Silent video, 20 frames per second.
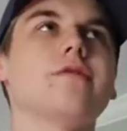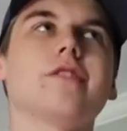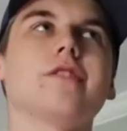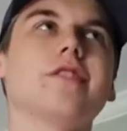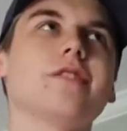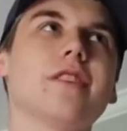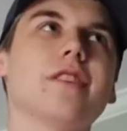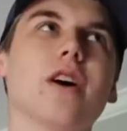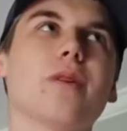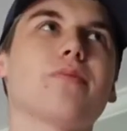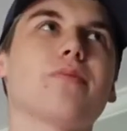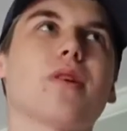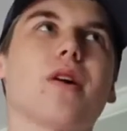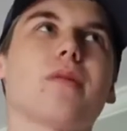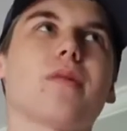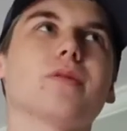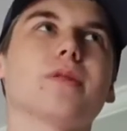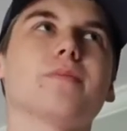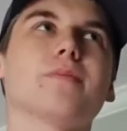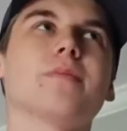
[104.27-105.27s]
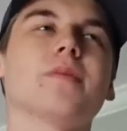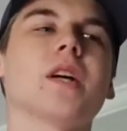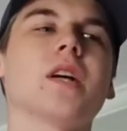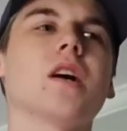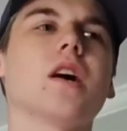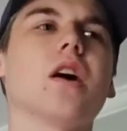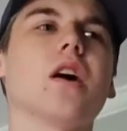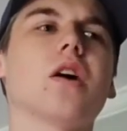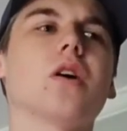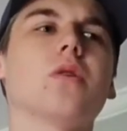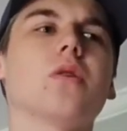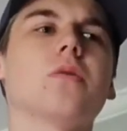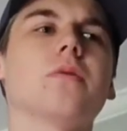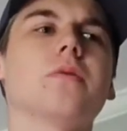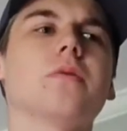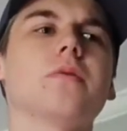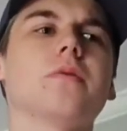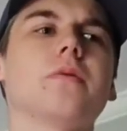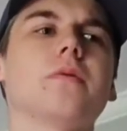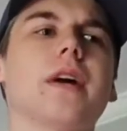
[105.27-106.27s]
No problem. Oh,
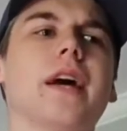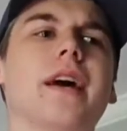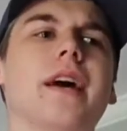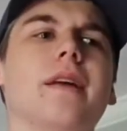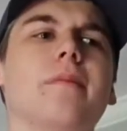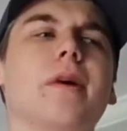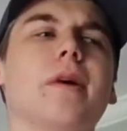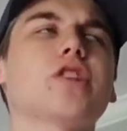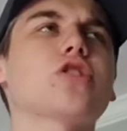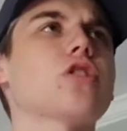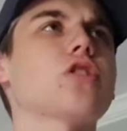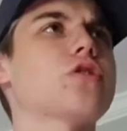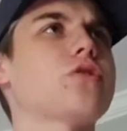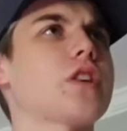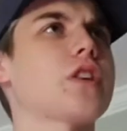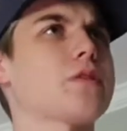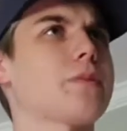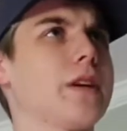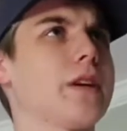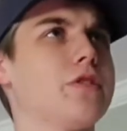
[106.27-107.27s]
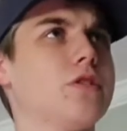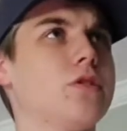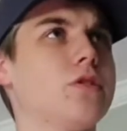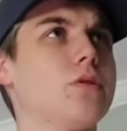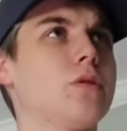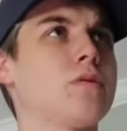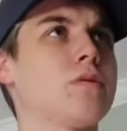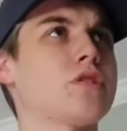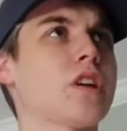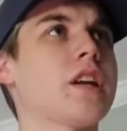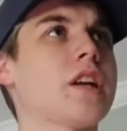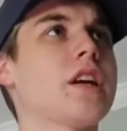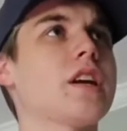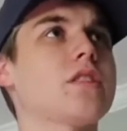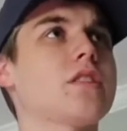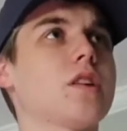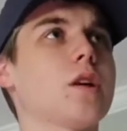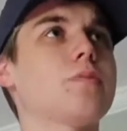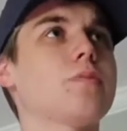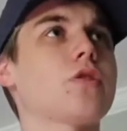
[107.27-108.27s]
and make sure it's fixed by 2. I'm trying to hit
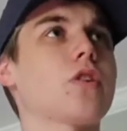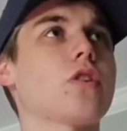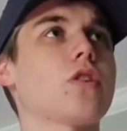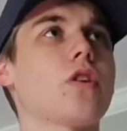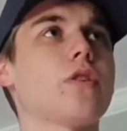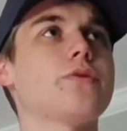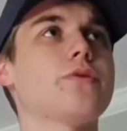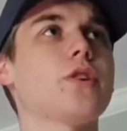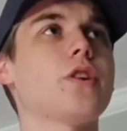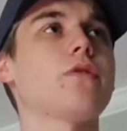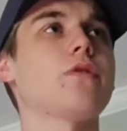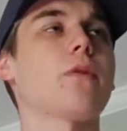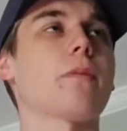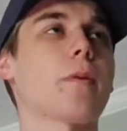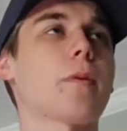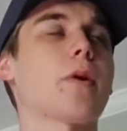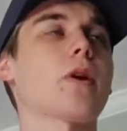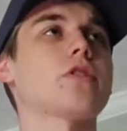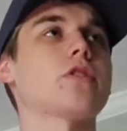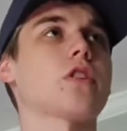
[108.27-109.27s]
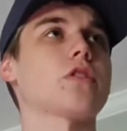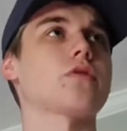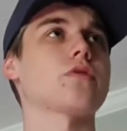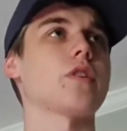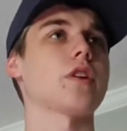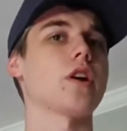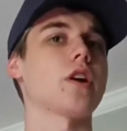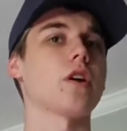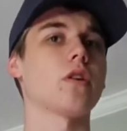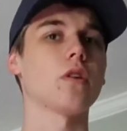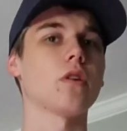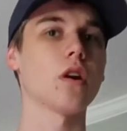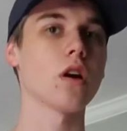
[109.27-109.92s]
clips on Call of Duty for my montage video.